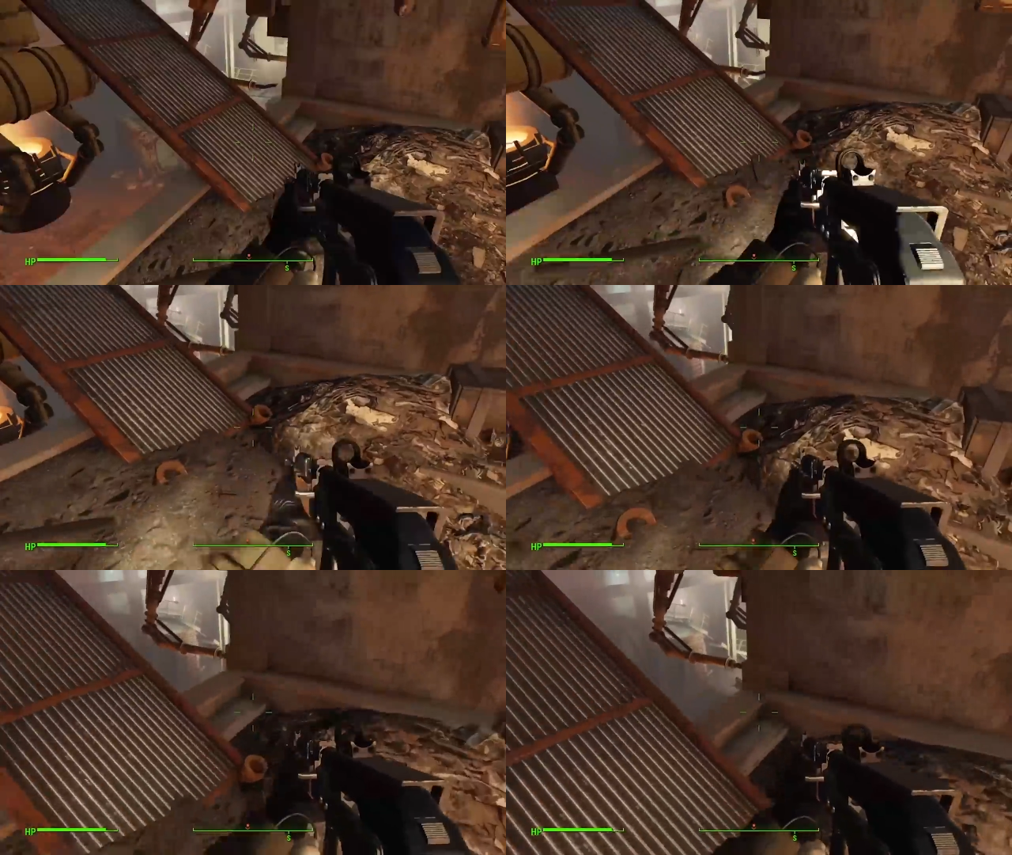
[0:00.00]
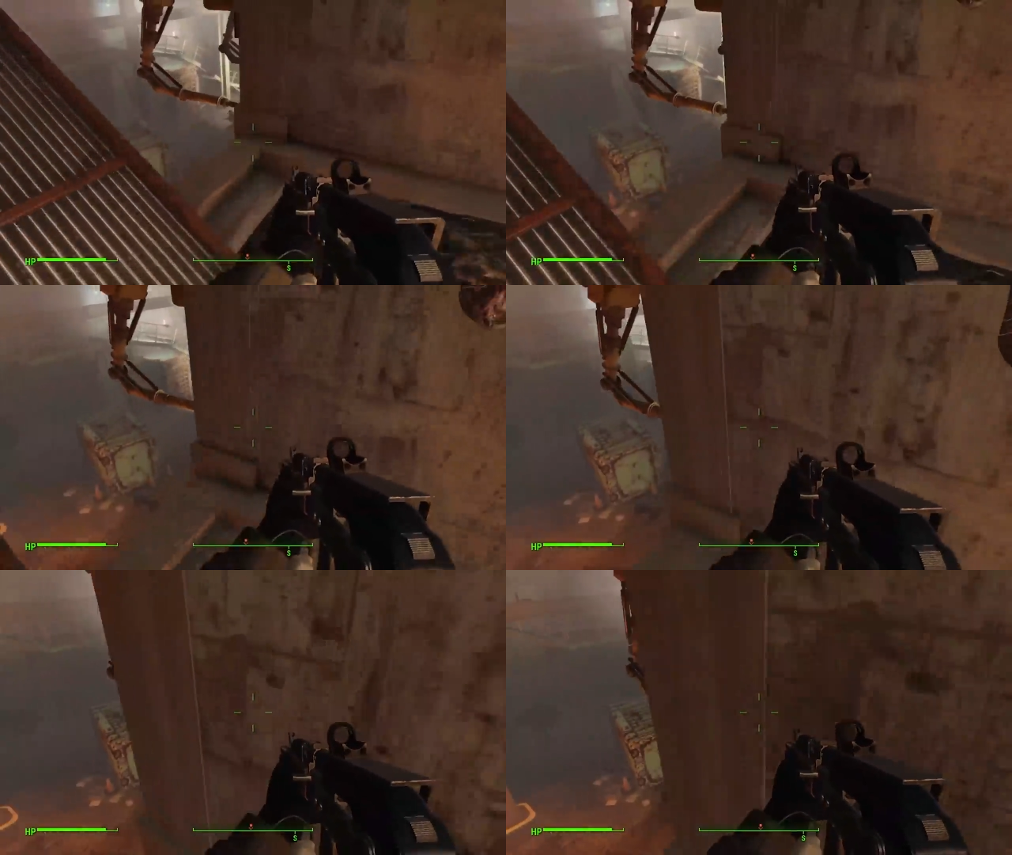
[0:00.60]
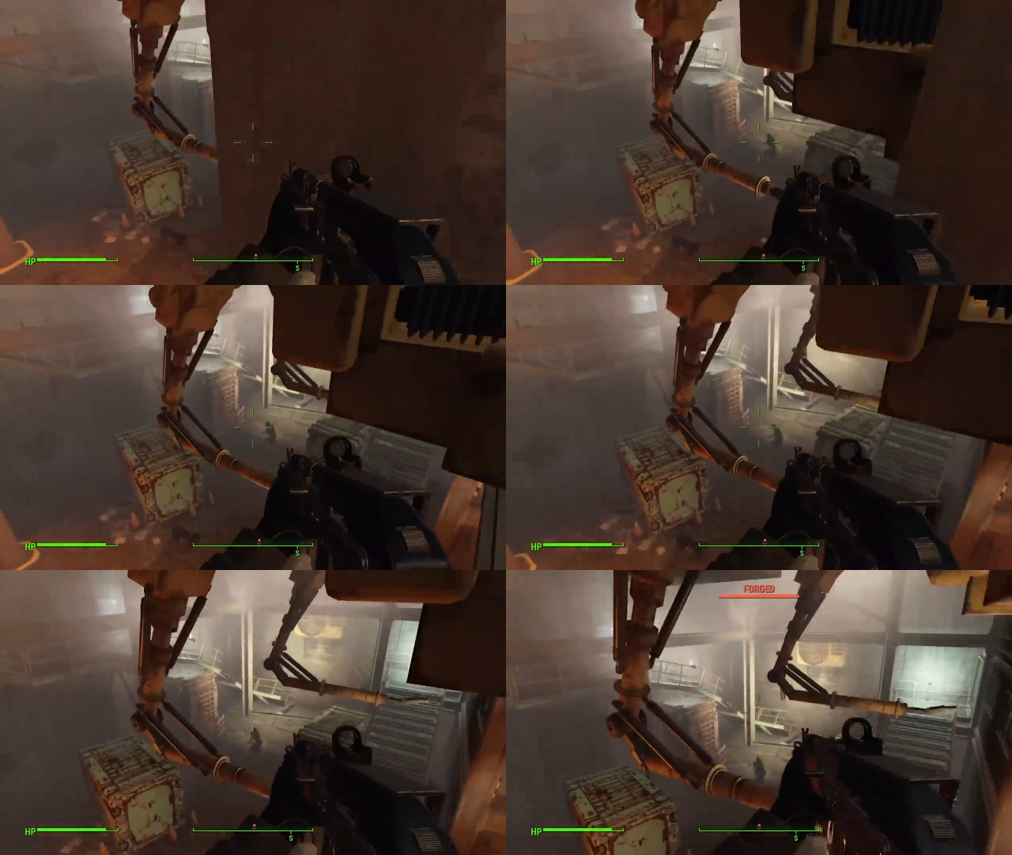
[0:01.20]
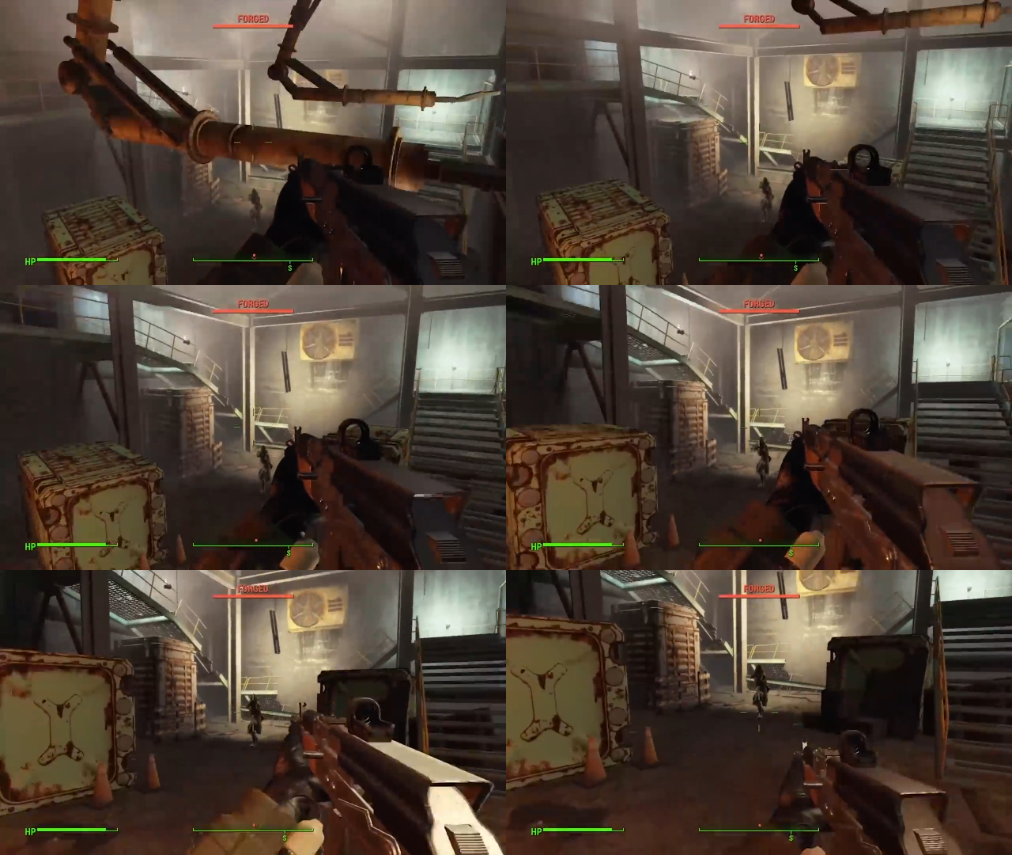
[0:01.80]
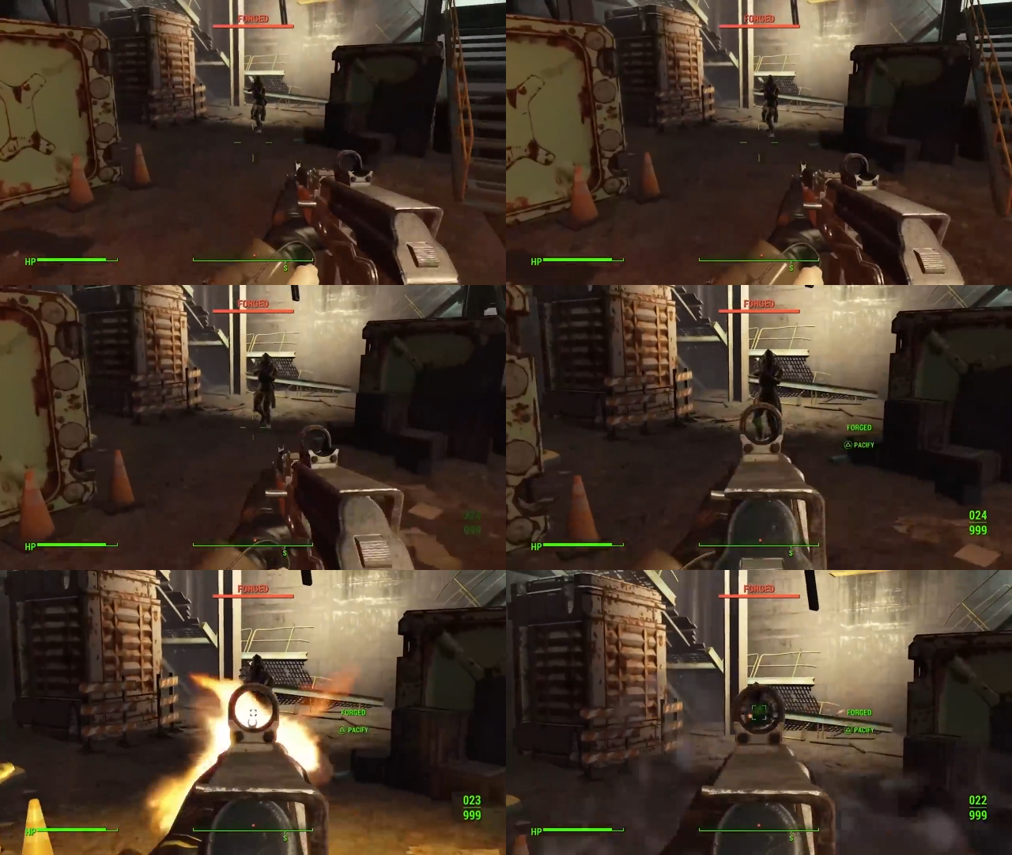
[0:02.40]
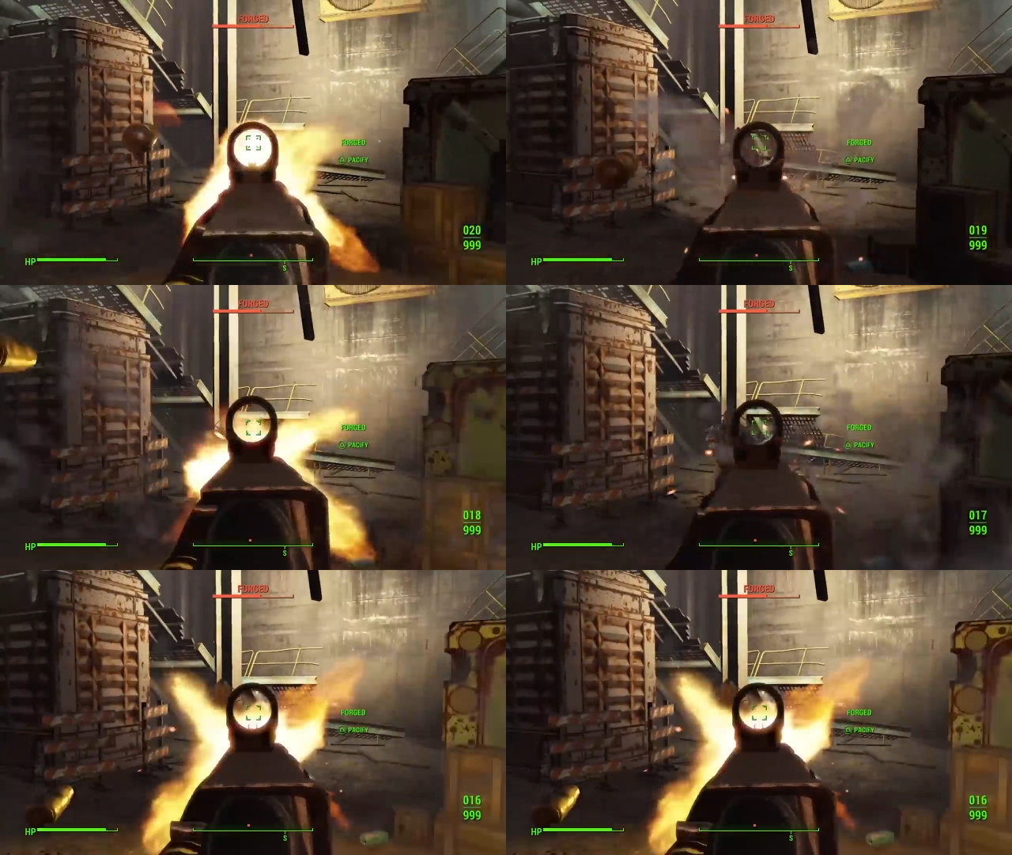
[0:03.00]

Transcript: Nobody's mouth can be seen.